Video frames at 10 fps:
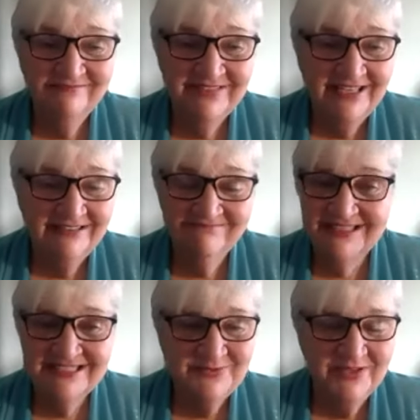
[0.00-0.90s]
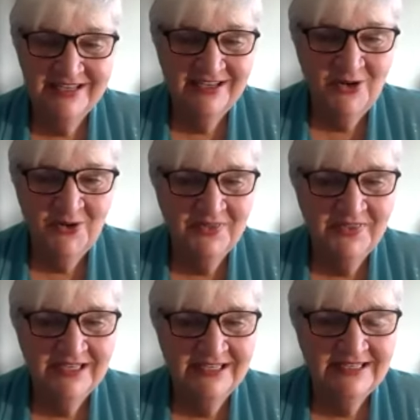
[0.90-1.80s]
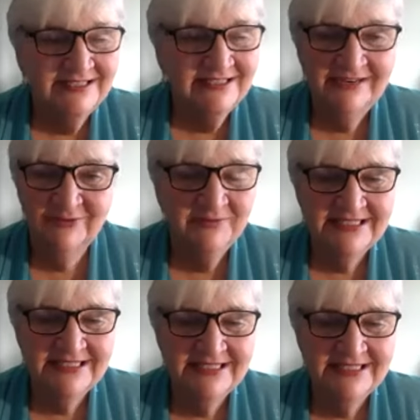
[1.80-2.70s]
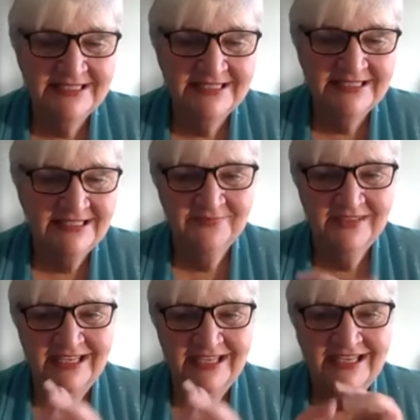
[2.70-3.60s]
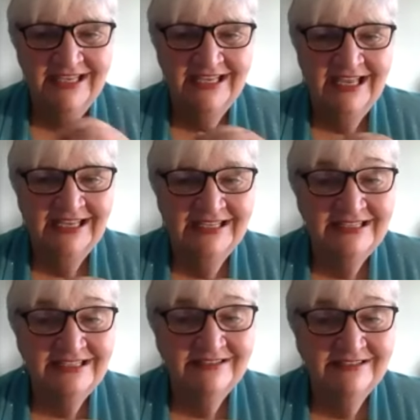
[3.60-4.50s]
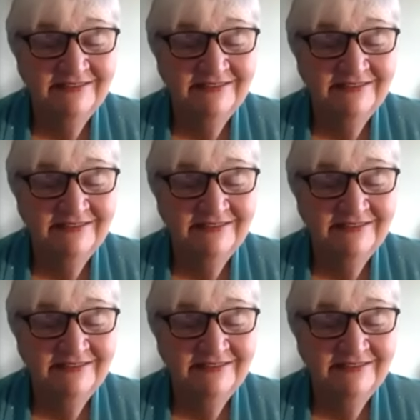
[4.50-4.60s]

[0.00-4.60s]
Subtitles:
that is within all things, never missing. And